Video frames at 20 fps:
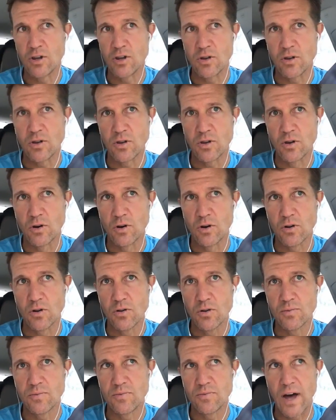you,
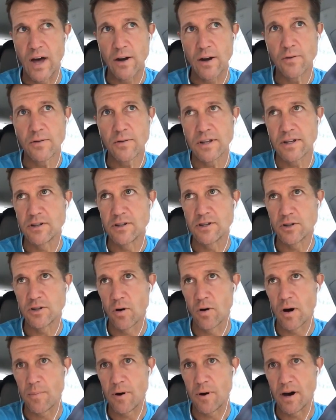will not only
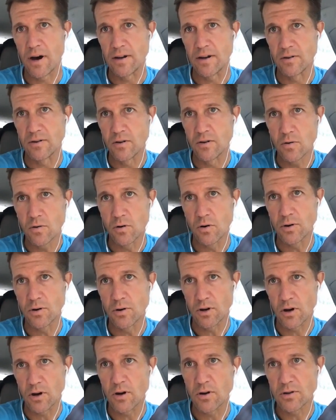show up on
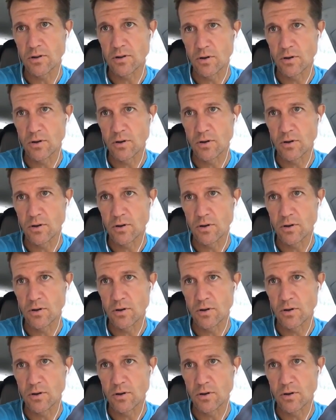Google, you'll,